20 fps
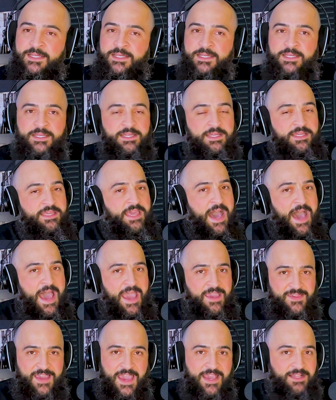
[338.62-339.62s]
Guys,
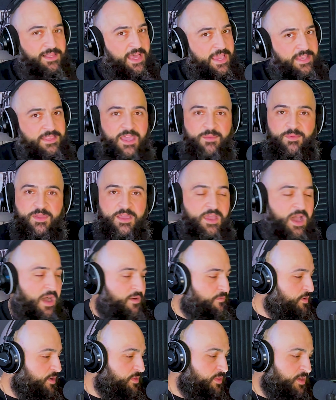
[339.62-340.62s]
I like them to cover in
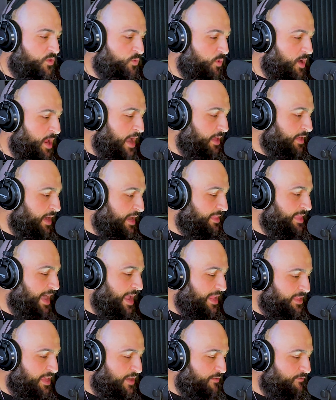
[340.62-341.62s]
this one. I like that
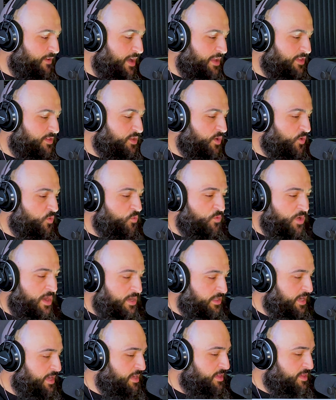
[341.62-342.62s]
defense to really
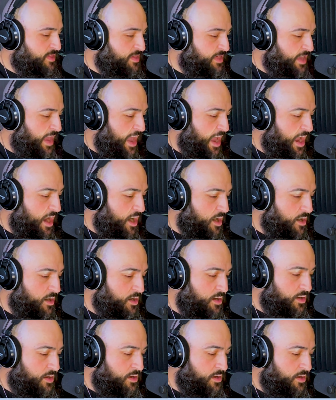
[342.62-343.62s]
scare,
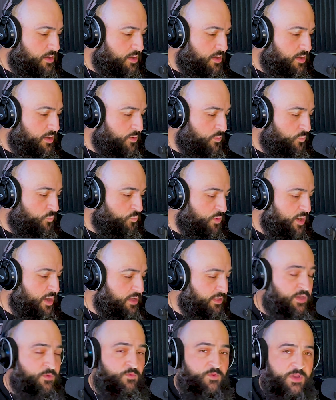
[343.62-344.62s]
really,
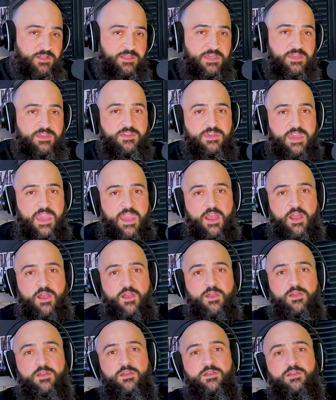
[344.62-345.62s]
really scare
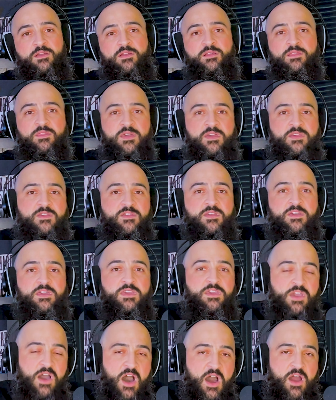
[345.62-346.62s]
this
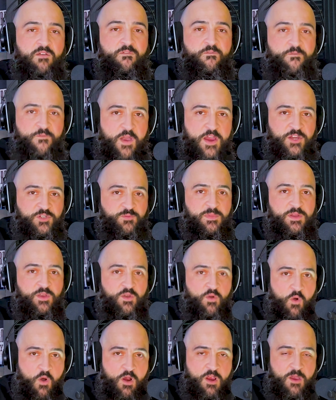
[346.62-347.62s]
young freshman
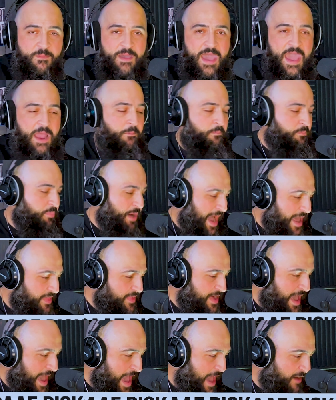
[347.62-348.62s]
quarterback. By the
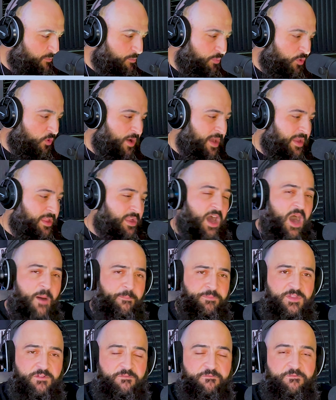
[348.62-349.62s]
half point, up to
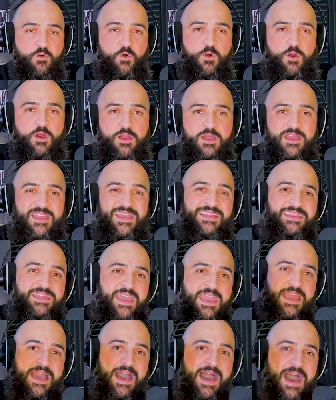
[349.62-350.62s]
four, take
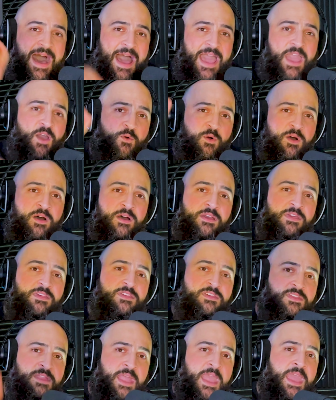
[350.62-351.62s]
Iowa
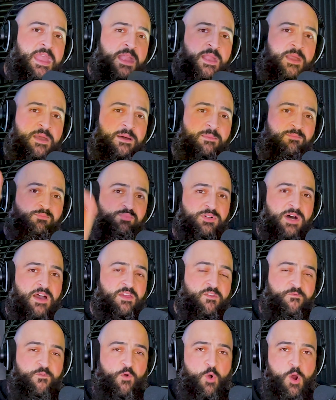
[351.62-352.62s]
State plus
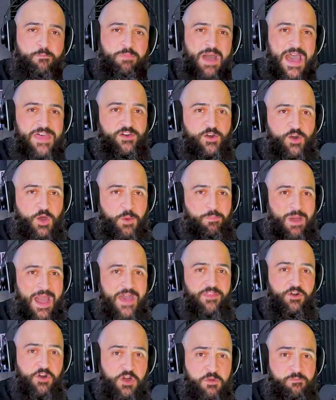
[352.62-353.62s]
four, by the hook, by the
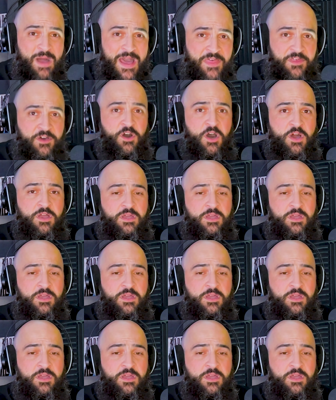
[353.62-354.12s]
hook, by the hook.